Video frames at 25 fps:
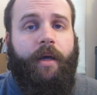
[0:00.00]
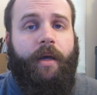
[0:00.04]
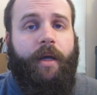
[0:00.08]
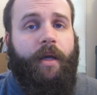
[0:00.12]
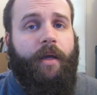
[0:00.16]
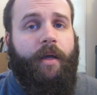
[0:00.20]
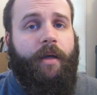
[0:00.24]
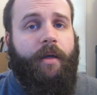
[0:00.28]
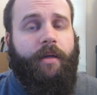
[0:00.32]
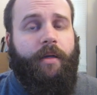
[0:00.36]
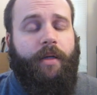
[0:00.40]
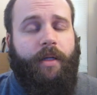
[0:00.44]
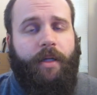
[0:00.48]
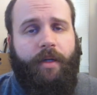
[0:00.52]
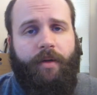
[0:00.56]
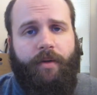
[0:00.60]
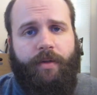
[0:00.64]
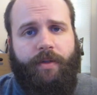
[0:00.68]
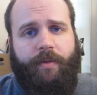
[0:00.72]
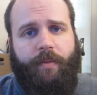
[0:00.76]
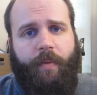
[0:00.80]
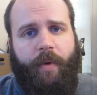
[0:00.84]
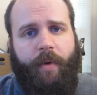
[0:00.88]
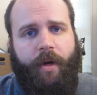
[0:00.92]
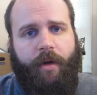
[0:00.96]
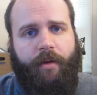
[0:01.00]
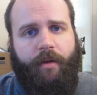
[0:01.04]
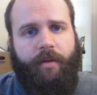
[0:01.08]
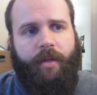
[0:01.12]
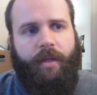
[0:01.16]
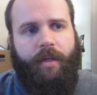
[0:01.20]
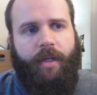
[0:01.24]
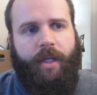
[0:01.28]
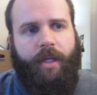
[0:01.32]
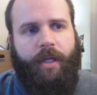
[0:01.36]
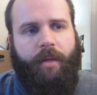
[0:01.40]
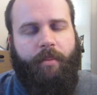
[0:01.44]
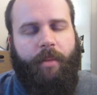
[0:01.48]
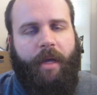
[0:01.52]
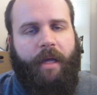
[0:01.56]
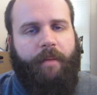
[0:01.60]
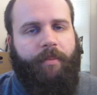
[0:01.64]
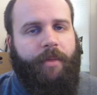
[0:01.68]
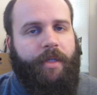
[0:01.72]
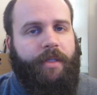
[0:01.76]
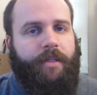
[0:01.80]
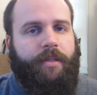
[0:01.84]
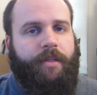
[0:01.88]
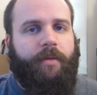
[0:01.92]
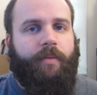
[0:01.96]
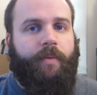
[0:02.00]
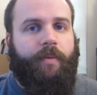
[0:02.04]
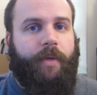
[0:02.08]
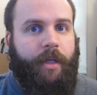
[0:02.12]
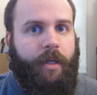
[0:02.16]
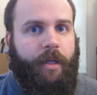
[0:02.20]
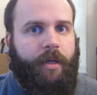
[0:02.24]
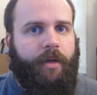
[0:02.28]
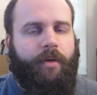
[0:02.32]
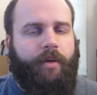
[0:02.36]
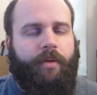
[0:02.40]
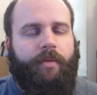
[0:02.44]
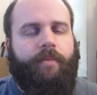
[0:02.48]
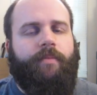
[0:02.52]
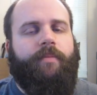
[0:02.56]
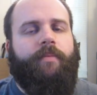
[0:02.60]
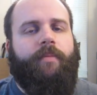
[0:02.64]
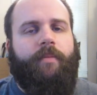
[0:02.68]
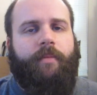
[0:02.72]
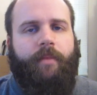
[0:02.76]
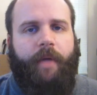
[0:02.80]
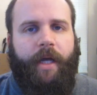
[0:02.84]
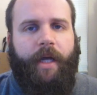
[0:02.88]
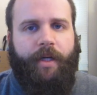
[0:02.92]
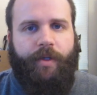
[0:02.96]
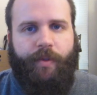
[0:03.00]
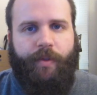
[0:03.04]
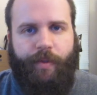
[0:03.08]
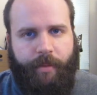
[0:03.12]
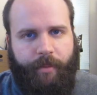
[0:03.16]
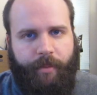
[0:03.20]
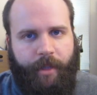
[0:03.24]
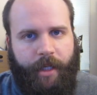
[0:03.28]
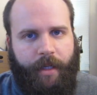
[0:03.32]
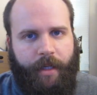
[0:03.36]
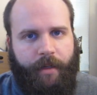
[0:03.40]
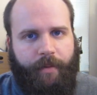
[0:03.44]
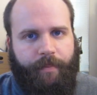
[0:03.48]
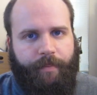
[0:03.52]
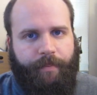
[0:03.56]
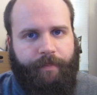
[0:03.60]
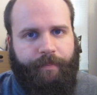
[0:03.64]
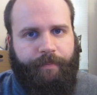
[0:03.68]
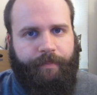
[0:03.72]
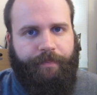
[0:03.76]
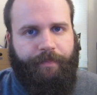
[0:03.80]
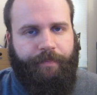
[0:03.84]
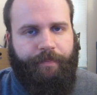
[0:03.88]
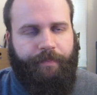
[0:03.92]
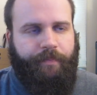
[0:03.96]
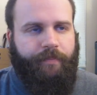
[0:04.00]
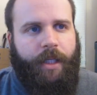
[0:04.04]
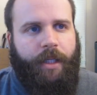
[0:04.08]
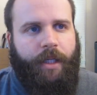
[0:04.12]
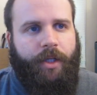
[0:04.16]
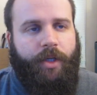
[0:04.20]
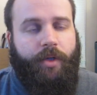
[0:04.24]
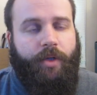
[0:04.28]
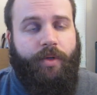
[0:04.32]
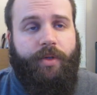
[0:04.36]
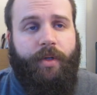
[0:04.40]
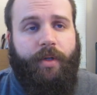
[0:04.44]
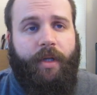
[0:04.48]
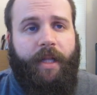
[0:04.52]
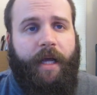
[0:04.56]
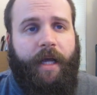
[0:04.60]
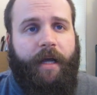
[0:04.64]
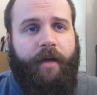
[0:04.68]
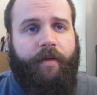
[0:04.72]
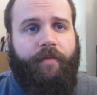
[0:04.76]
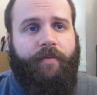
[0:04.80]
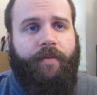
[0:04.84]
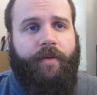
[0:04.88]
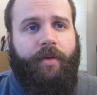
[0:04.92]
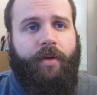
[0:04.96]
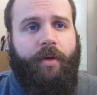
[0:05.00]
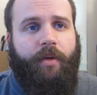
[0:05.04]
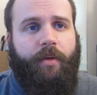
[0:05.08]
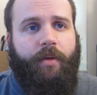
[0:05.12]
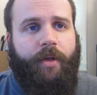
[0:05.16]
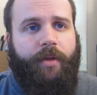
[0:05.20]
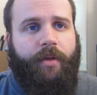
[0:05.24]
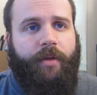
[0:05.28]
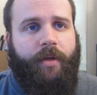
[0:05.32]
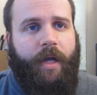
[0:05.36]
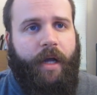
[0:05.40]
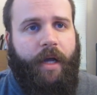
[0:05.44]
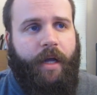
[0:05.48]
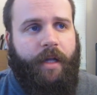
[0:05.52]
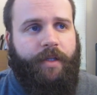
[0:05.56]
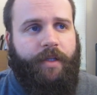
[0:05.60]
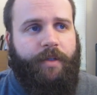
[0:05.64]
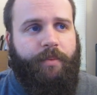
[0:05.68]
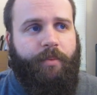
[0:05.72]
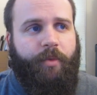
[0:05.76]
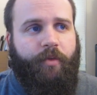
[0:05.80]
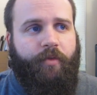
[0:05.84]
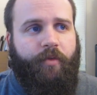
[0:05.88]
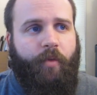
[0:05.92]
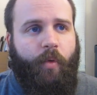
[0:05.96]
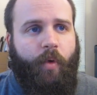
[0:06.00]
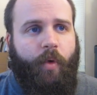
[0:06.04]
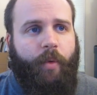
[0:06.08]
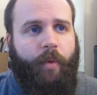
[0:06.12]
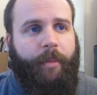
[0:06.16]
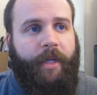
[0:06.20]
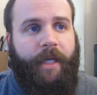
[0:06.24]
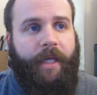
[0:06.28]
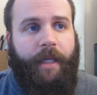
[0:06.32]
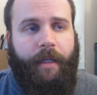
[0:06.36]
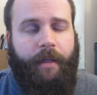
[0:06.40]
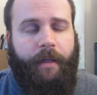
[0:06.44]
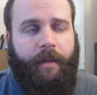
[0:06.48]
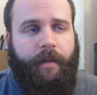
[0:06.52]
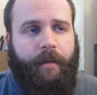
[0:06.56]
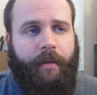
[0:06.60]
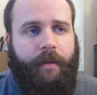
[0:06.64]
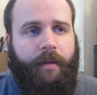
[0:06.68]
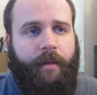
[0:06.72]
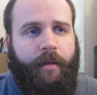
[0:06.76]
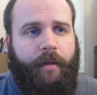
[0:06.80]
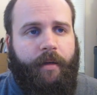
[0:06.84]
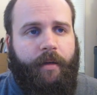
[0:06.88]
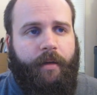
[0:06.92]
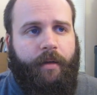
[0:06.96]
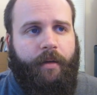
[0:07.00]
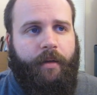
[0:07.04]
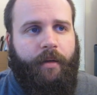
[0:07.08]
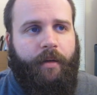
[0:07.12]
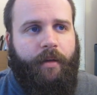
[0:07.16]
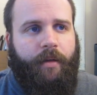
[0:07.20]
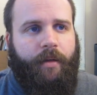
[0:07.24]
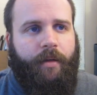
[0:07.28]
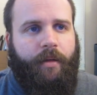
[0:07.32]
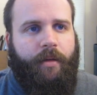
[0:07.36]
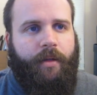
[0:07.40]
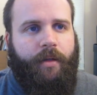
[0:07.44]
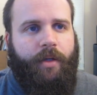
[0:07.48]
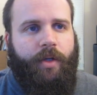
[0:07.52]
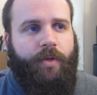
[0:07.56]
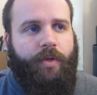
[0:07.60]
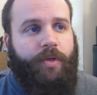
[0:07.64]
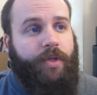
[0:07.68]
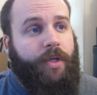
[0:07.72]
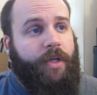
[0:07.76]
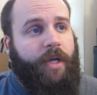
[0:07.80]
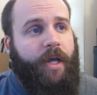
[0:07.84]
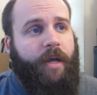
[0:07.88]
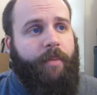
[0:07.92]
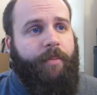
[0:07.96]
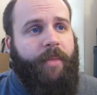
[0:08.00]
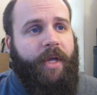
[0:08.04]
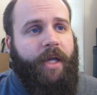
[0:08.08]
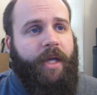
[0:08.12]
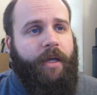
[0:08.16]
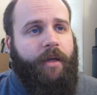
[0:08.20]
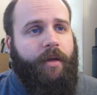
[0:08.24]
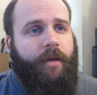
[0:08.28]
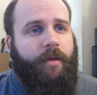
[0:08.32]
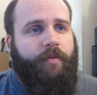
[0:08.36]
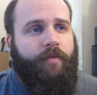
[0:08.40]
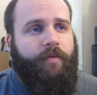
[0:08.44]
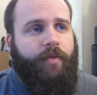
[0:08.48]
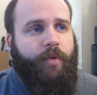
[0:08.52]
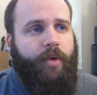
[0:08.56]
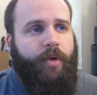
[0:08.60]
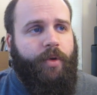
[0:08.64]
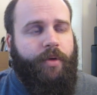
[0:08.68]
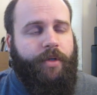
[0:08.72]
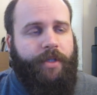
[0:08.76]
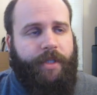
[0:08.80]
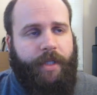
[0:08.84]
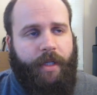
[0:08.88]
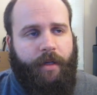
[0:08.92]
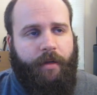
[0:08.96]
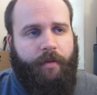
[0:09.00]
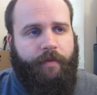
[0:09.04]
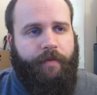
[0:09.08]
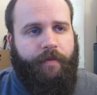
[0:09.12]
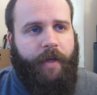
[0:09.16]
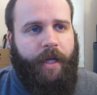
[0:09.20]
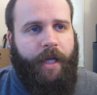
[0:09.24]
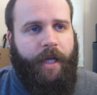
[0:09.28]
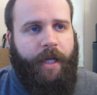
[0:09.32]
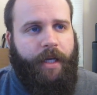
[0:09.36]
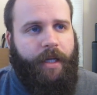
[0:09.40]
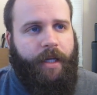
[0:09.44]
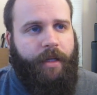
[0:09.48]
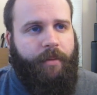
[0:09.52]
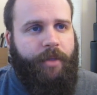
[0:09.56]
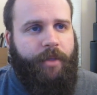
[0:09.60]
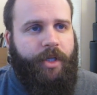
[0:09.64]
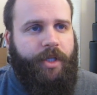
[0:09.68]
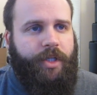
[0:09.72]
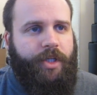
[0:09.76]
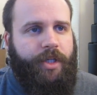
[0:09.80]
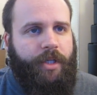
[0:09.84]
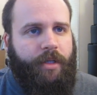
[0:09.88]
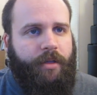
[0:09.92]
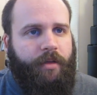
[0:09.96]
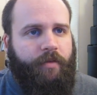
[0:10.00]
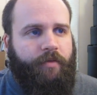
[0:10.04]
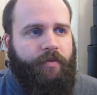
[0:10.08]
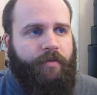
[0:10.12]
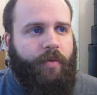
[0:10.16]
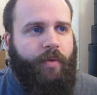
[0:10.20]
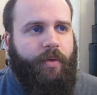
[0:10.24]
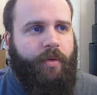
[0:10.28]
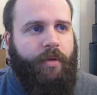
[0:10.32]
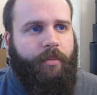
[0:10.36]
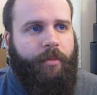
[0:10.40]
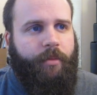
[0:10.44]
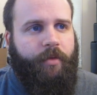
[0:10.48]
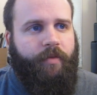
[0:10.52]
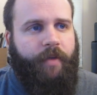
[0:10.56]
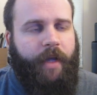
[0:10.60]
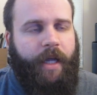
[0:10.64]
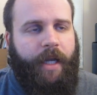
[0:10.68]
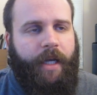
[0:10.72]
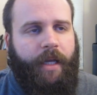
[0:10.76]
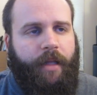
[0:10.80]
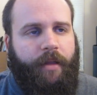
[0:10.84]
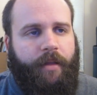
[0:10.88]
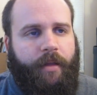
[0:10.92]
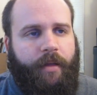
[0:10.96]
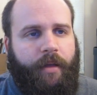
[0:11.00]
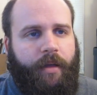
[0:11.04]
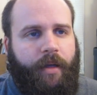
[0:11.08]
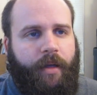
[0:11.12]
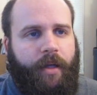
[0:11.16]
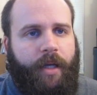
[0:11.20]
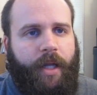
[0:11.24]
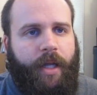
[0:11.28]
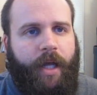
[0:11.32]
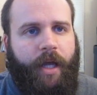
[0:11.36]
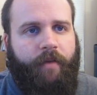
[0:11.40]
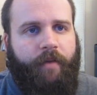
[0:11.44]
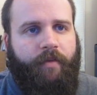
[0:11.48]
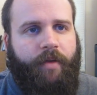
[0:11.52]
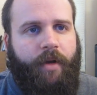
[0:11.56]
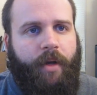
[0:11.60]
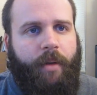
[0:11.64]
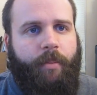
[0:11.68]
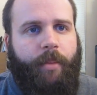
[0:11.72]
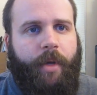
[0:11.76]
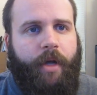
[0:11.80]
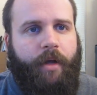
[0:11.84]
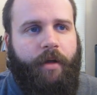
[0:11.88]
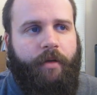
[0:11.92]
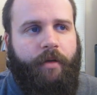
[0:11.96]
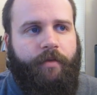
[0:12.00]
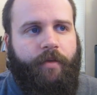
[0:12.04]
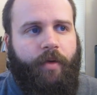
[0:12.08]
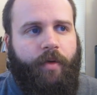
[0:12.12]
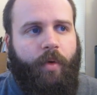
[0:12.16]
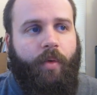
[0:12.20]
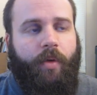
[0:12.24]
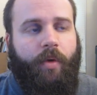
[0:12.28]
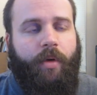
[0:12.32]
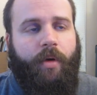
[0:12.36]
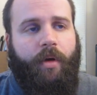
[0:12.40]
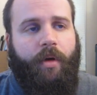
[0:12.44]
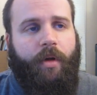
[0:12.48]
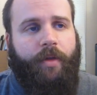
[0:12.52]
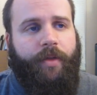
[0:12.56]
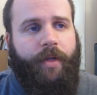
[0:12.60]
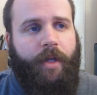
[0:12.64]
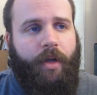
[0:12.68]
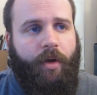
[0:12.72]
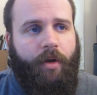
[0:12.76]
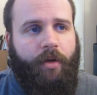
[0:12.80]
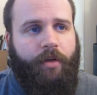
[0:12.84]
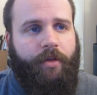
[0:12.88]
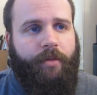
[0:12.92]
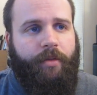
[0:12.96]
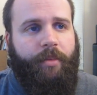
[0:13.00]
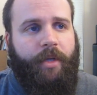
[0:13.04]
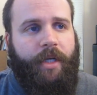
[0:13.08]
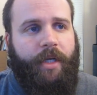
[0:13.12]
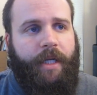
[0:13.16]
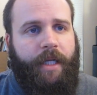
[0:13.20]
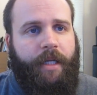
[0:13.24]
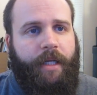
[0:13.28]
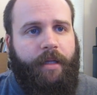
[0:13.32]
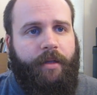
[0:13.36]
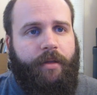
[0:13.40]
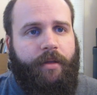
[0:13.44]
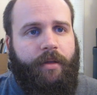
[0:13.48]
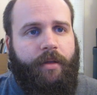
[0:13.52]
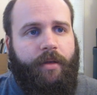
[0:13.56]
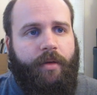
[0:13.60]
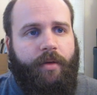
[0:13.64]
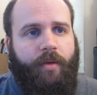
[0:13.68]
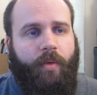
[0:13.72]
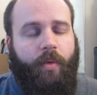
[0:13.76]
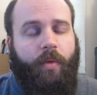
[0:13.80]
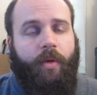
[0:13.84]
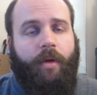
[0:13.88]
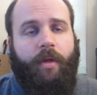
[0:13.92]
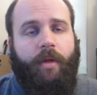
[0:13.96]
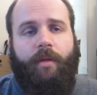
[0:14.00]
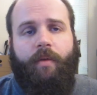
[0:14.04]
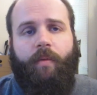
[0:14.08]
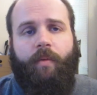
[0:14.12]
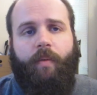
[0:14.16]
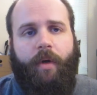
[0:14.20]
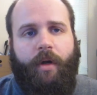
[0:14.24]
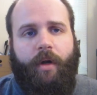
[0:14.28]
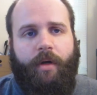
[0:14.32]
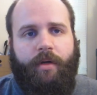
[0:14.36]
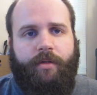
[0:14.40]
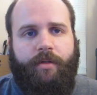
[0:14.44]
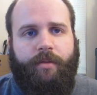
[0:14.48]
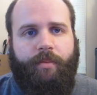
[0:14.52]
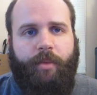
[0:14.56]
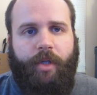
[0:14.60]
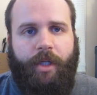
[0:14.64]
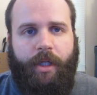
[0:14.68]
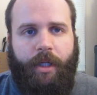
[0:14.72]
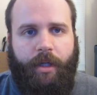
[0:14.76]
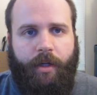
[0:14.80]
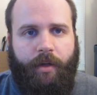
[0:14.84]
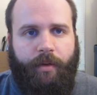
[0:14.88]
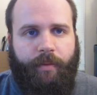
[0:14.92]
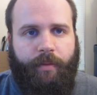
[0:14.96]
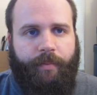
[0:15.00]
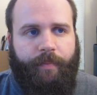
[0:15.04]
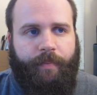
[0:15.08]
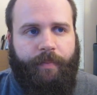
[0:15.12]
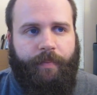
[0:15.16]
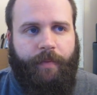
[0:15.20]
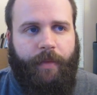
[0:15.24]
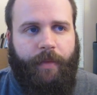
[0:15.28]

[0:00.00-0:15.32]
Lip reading: And here is where the commandments that we know actually begin. You shall have no other gods before me. You shall not make for yourself an image in the form of anything in heaven above, or on the earth beneath, or in the waters below.